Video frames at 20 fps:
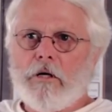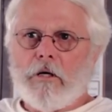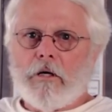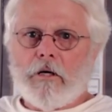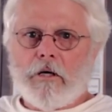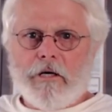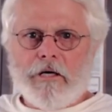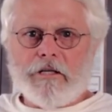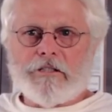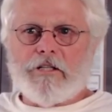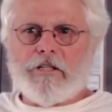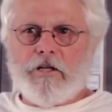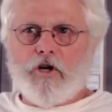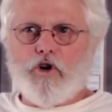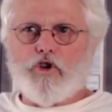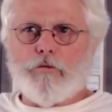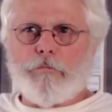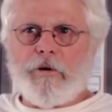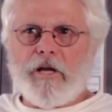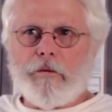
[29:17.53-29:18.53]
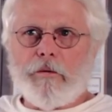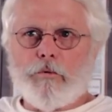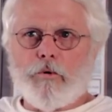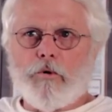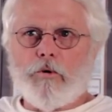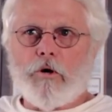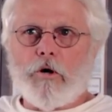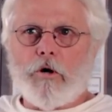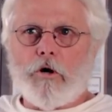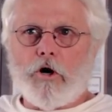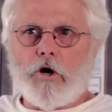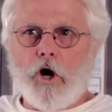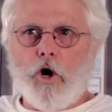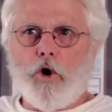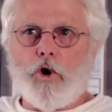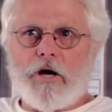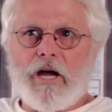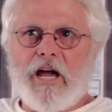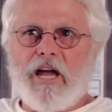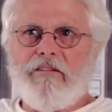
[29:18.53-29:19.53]
Get to know the people,
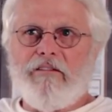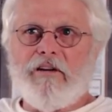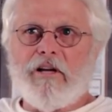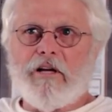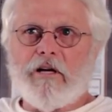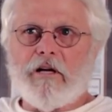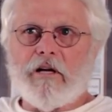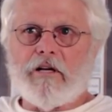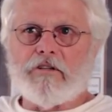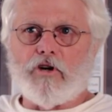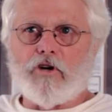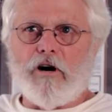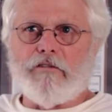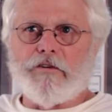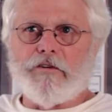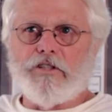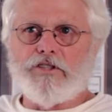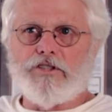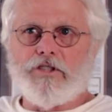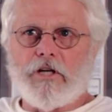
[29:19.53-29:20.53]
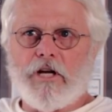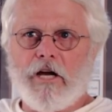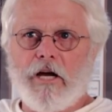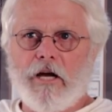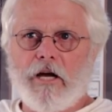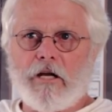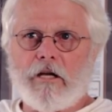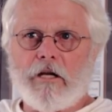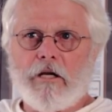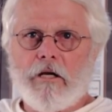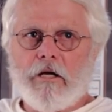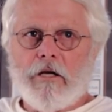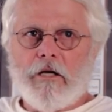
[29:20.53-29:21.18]
go caving as often as you can.